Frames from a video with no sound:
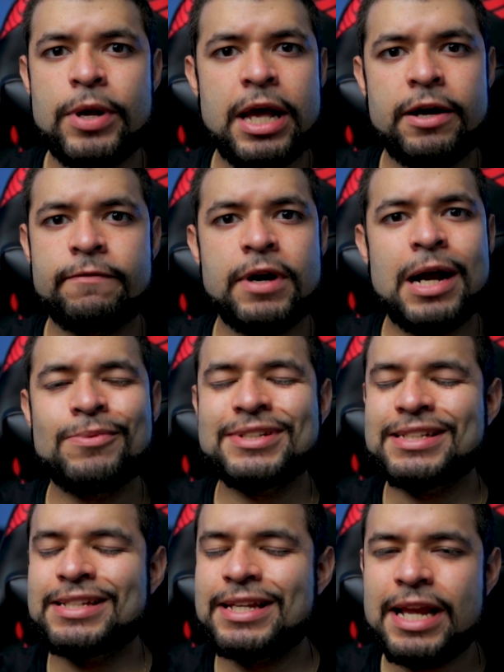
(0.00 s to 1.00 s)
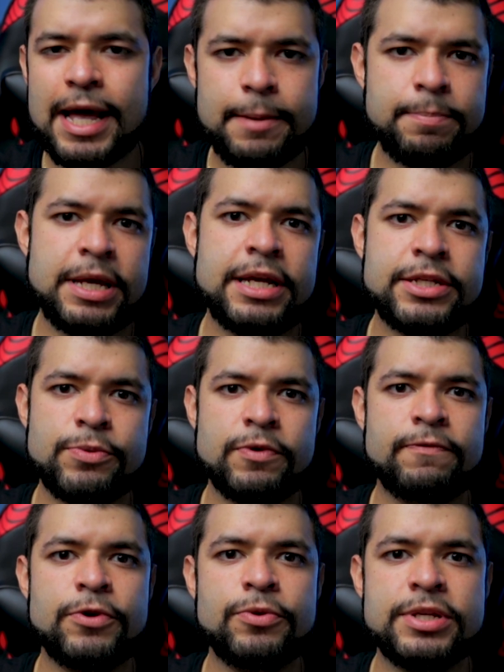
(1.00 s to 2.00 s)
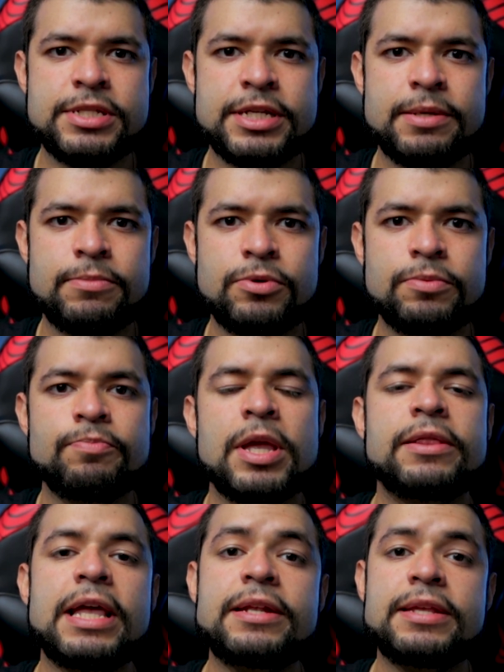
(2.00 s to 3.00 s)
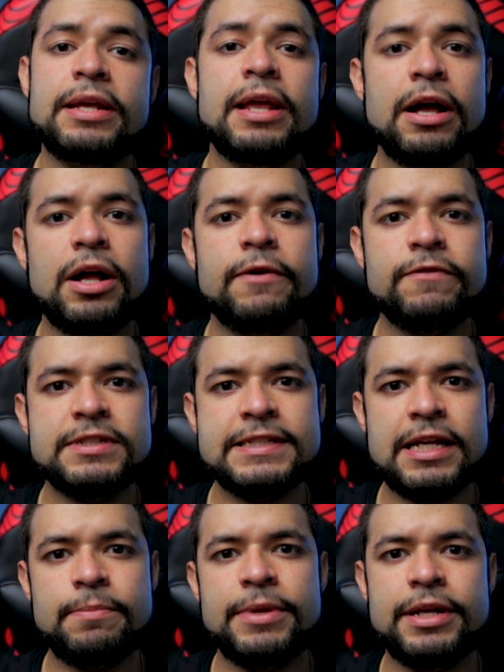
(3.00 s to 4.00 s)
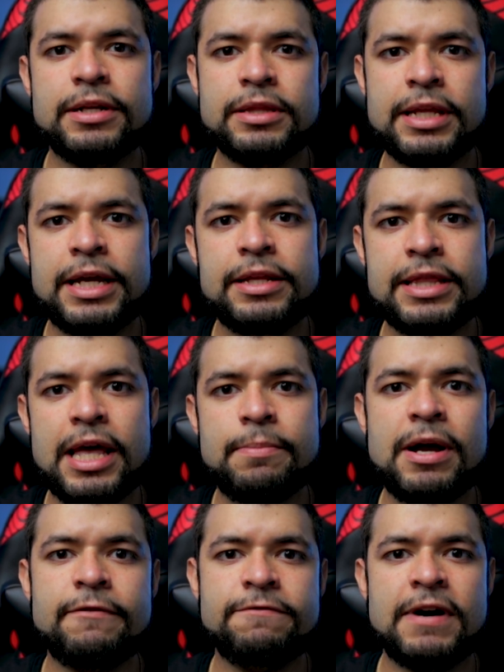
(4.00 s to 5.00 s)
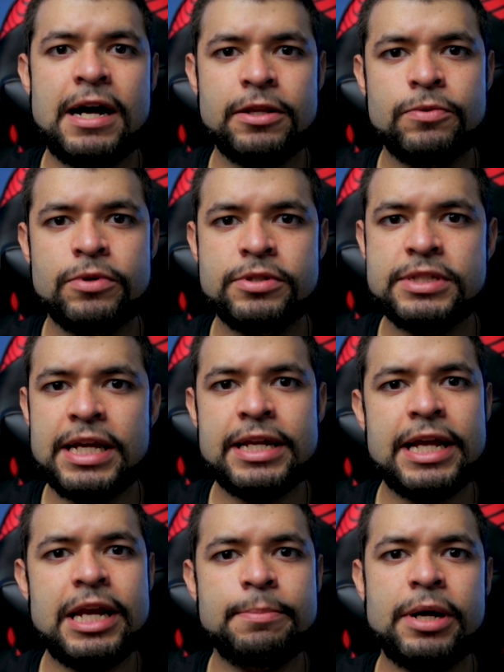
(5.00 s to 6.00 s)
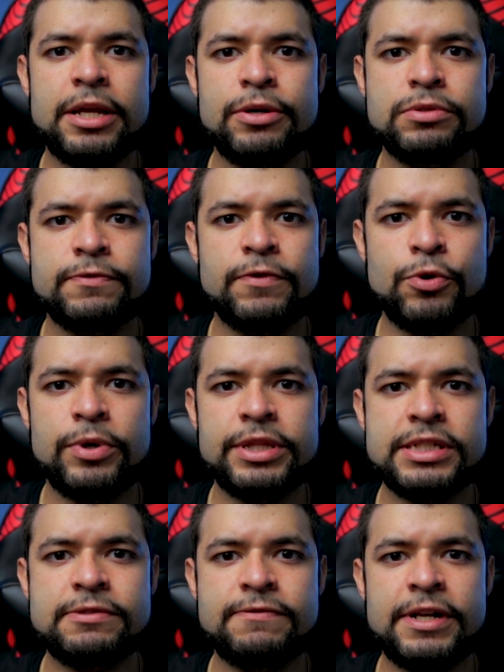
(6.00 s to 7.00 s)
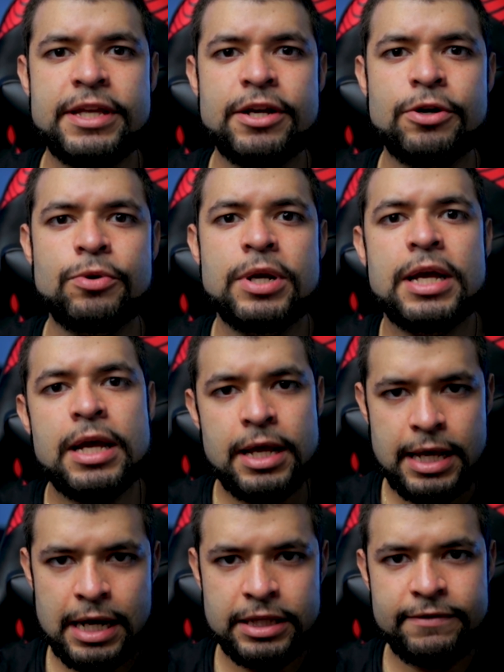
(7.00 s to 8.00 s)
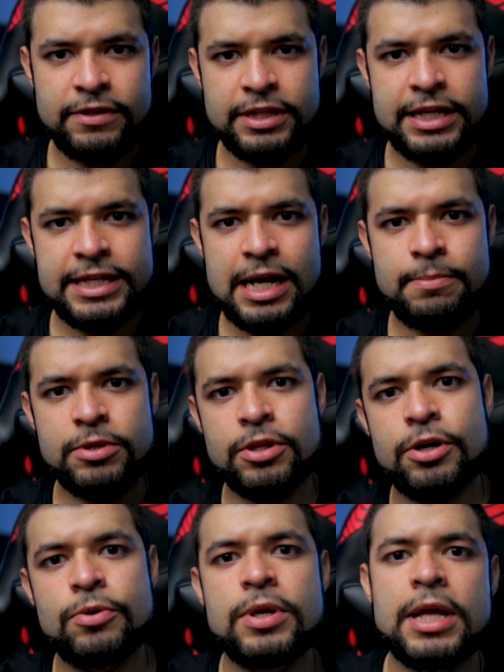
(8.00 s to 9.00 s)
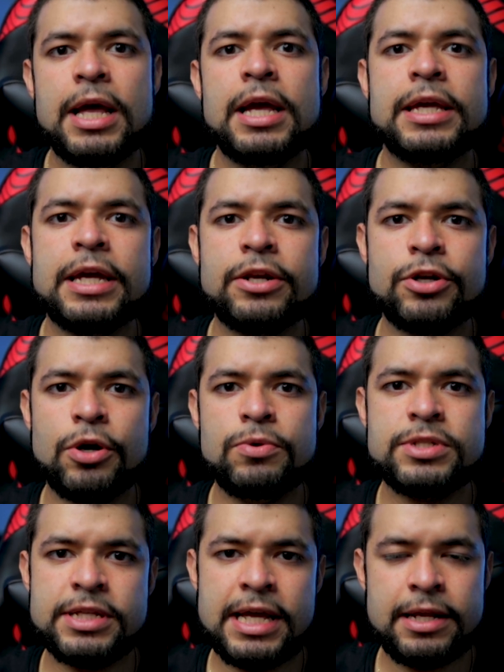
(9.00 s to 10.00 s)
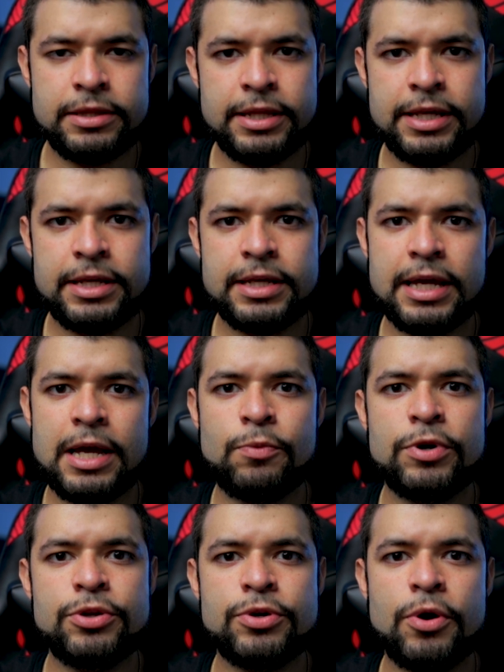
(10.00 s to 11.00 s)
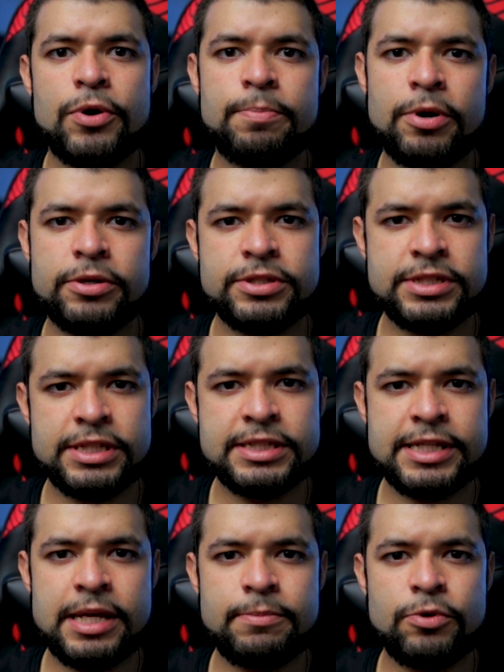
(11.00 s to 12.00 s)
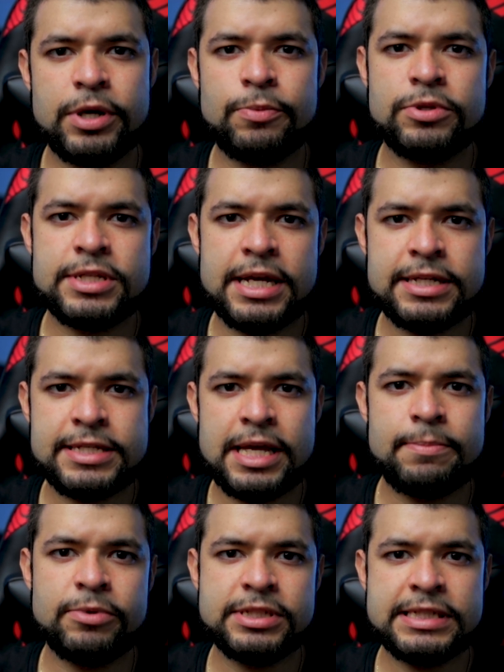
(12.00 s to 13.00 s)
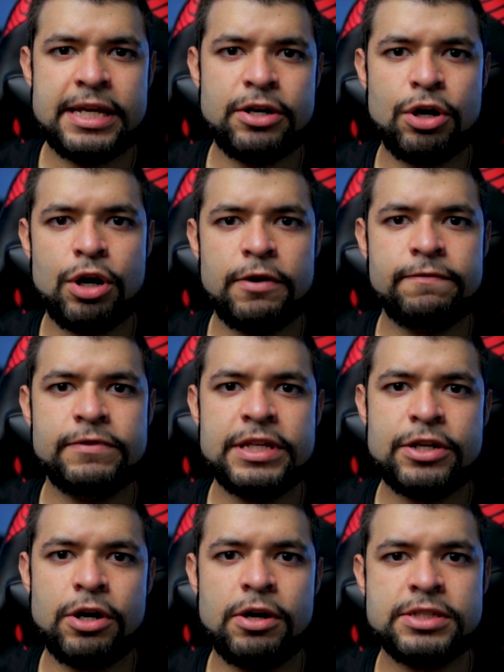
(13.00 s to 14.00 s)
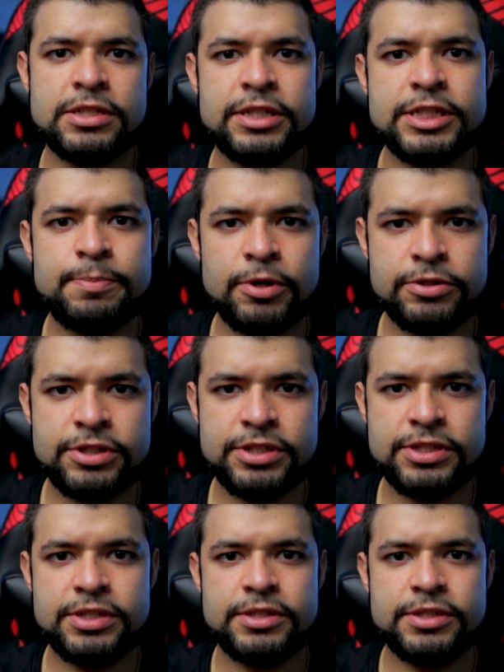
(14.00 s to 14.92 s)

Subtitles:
however, I was not paid to review this gimbal. They did, however, send me a link that my followers and anybody who's viewing this video, I'll leave the link down below, can go to that link, and when you go to purchase this gimbal, it will take 10% off the cost of this purchase.